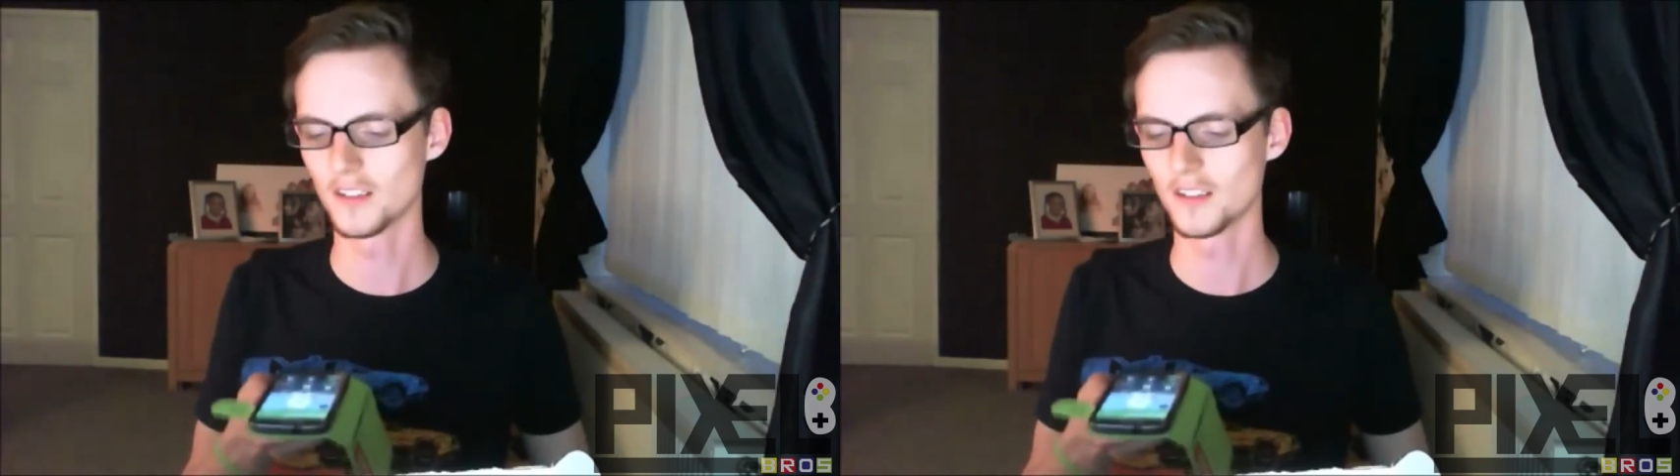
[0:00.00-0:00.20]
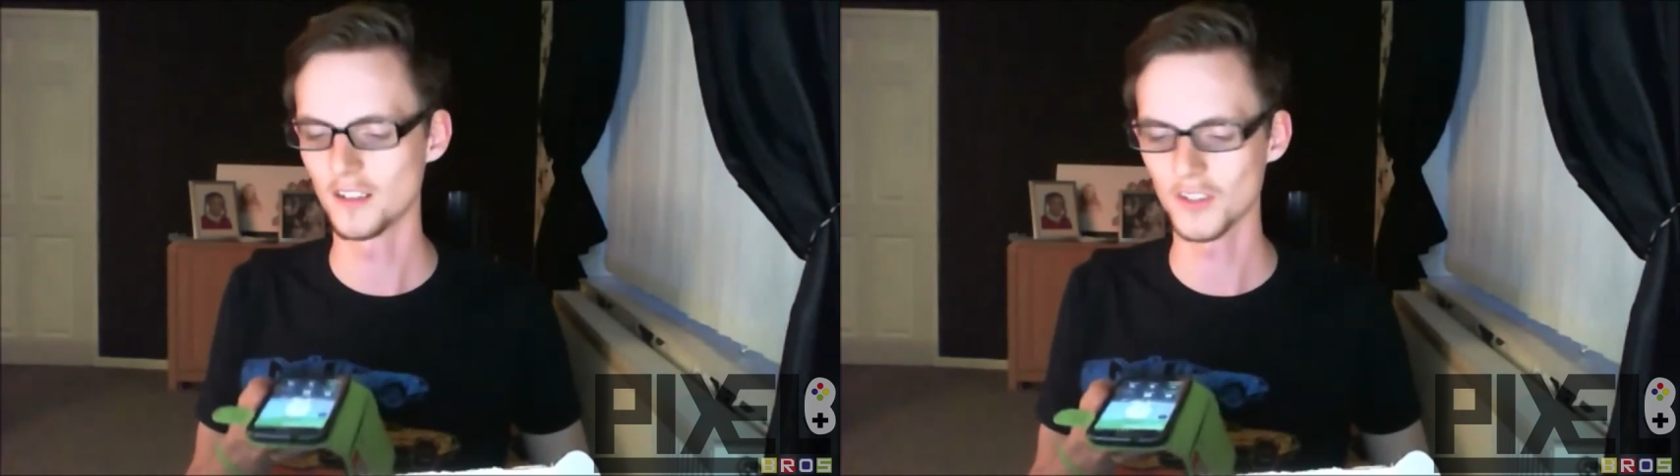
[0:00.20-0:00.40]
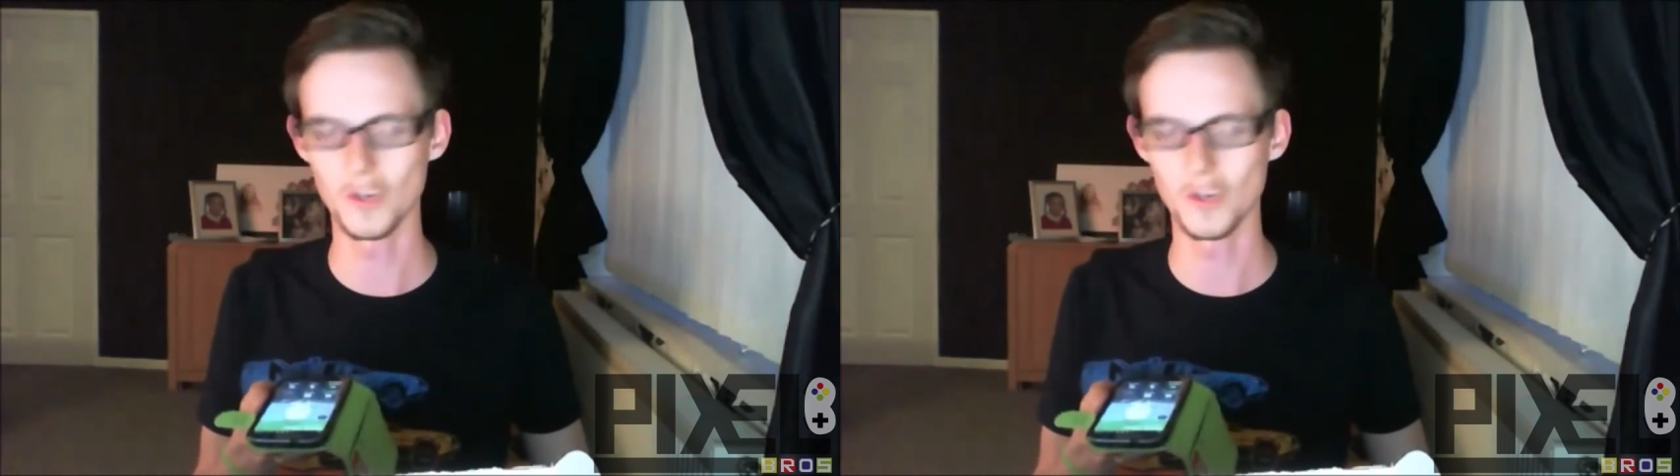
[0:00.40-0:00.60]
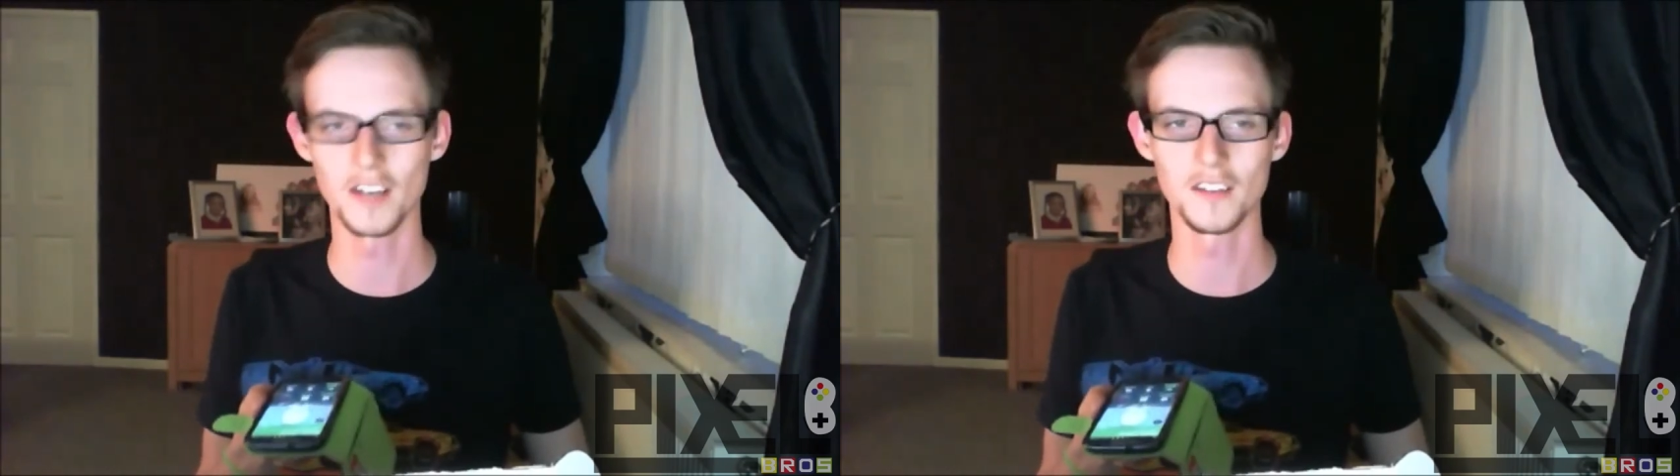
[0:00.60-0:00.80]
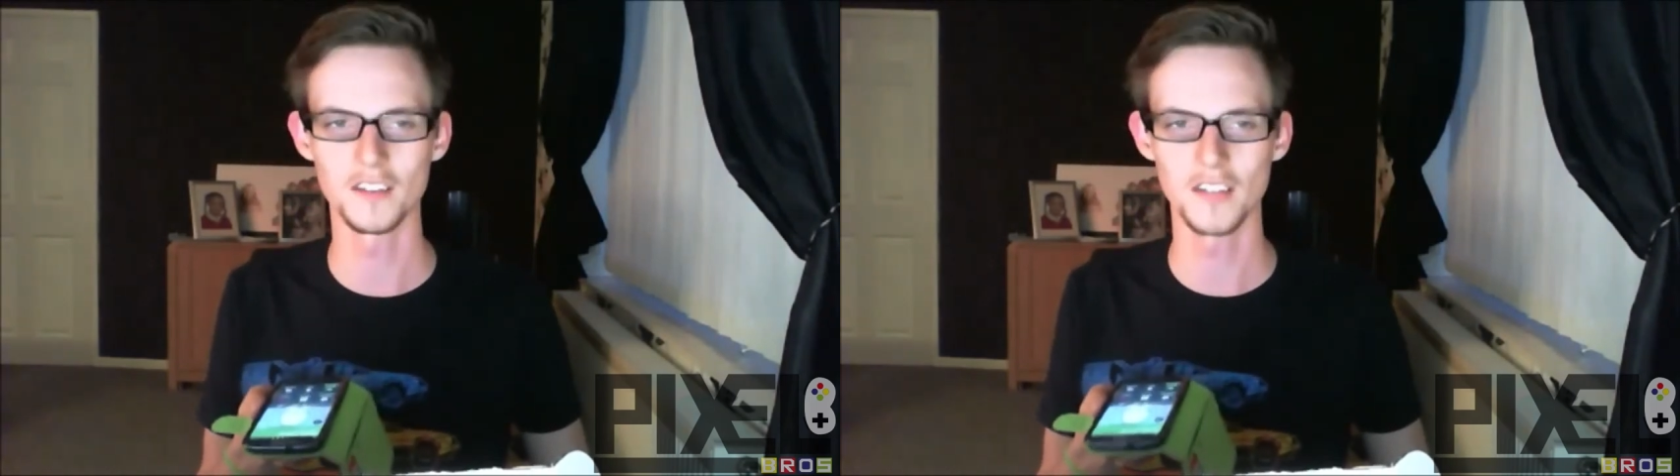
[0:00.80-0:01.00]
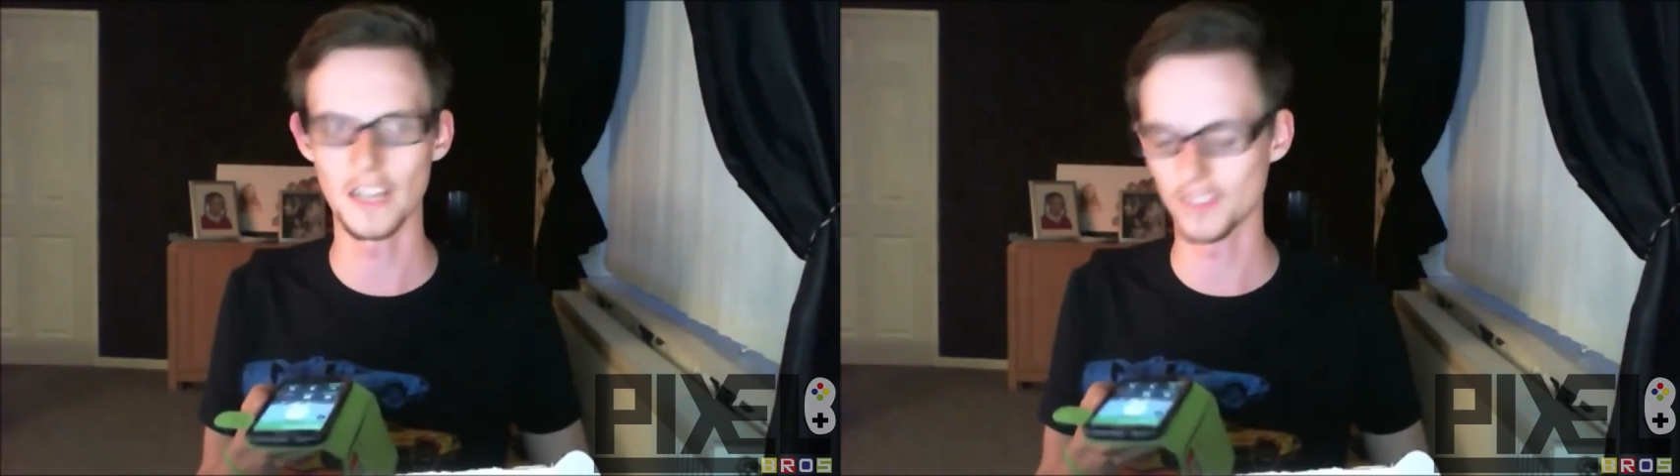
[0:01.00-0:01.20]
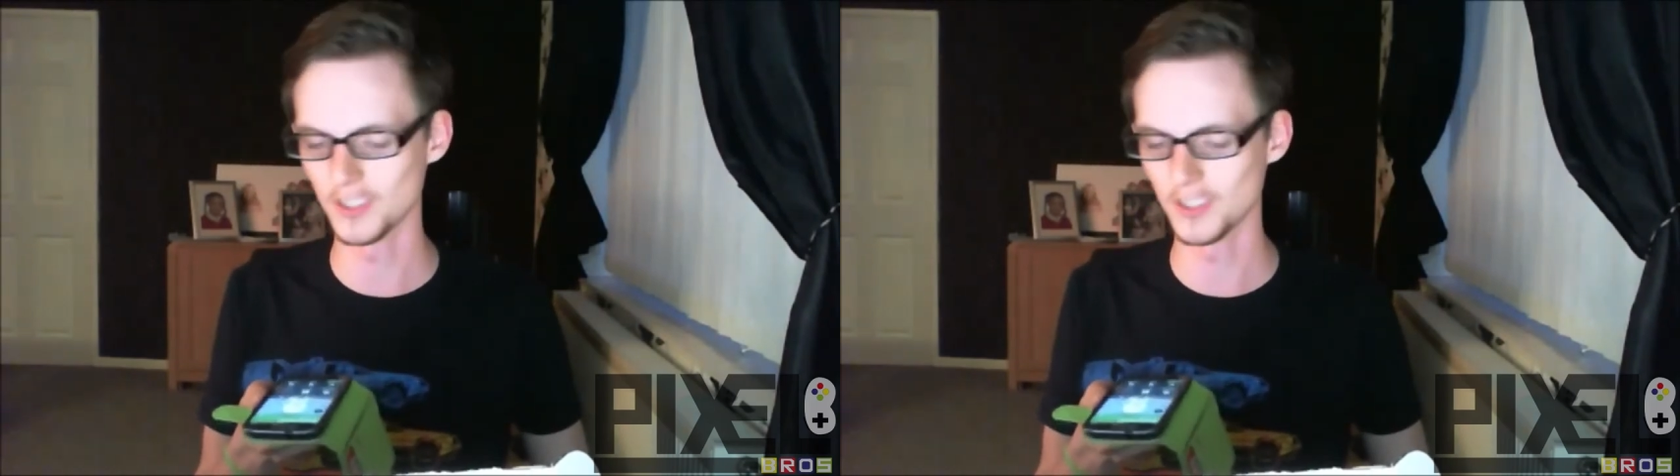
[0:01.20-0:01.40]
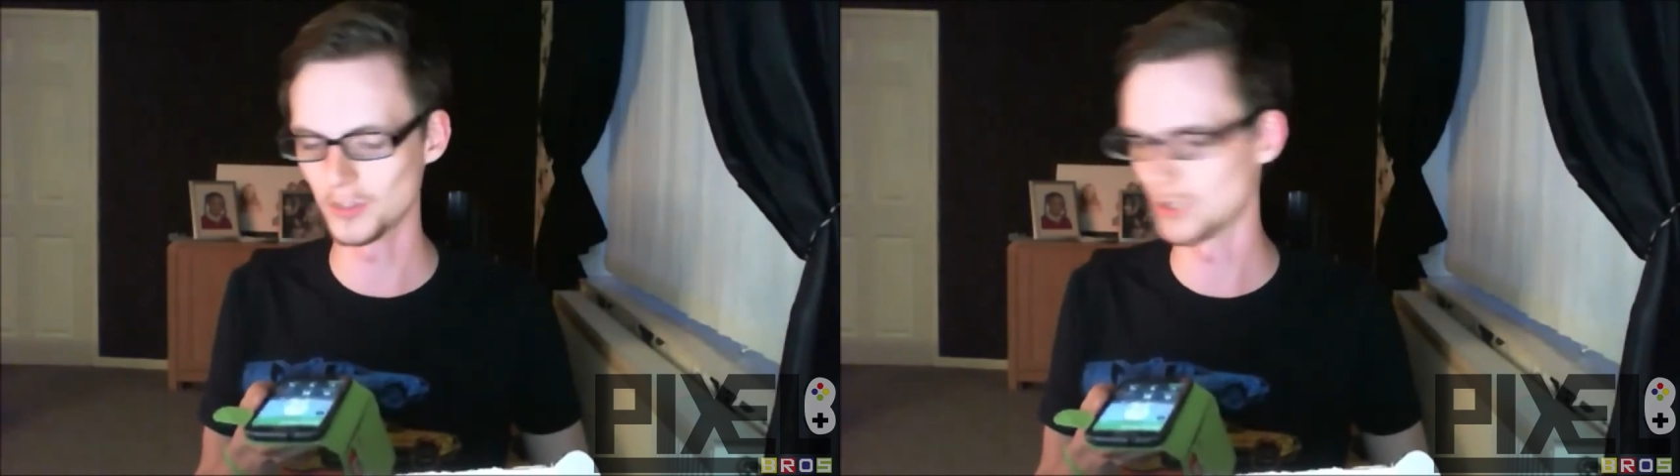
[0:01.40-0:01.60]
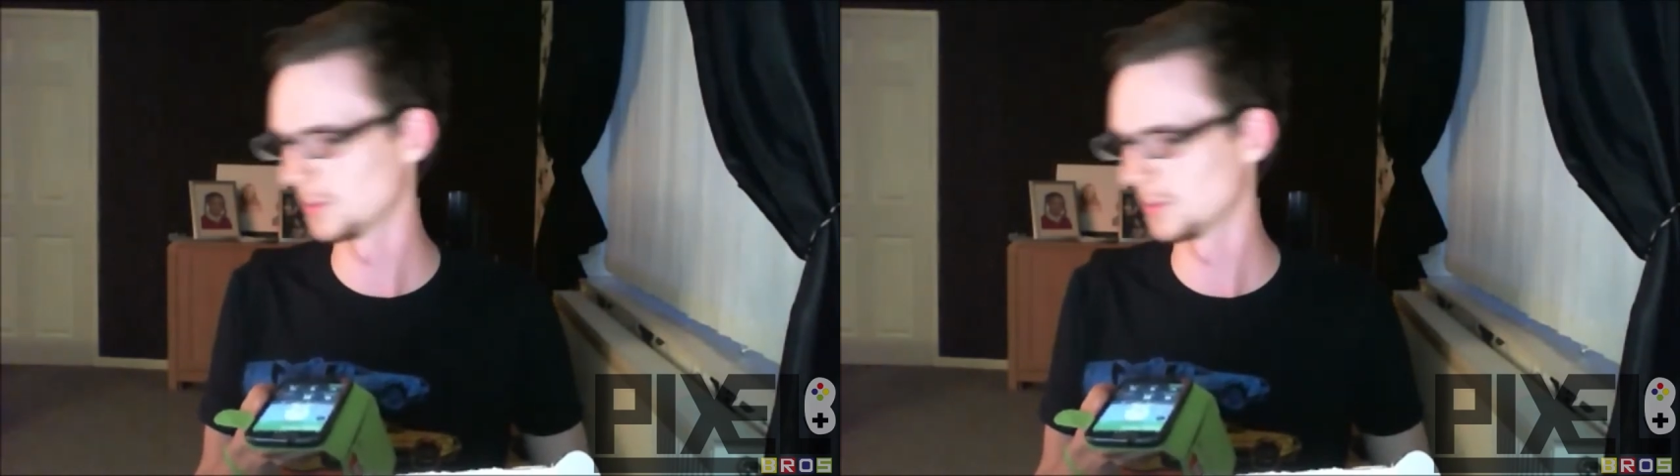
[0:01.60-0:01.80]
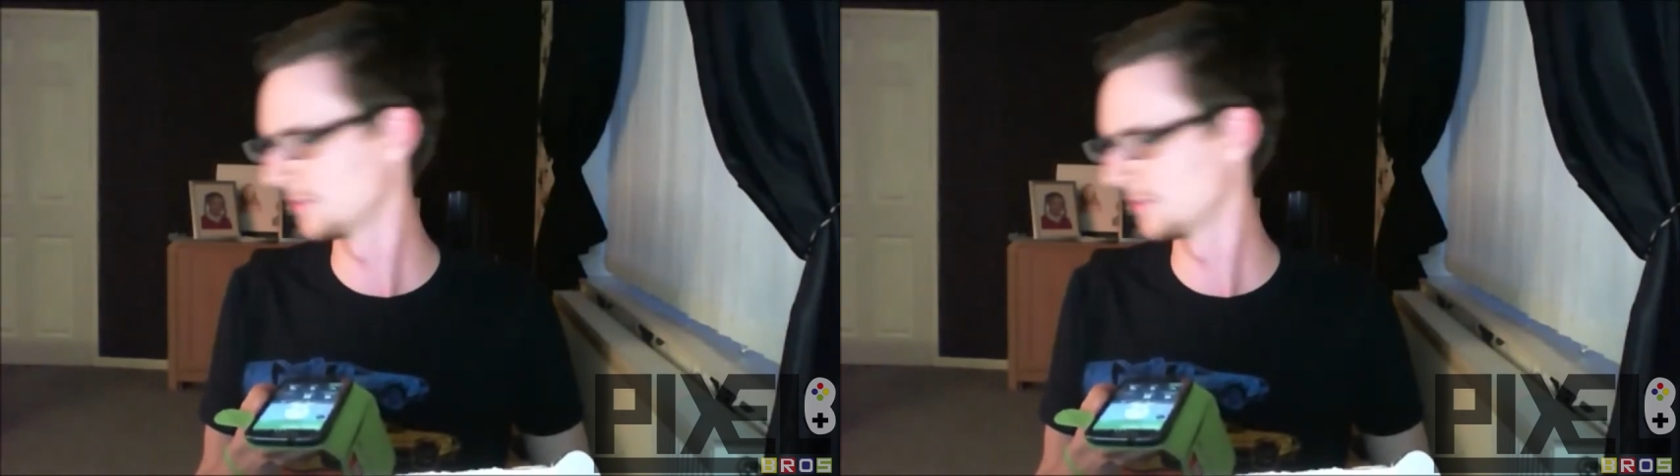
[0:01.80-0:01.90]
Don't swear because you're live on YouTube.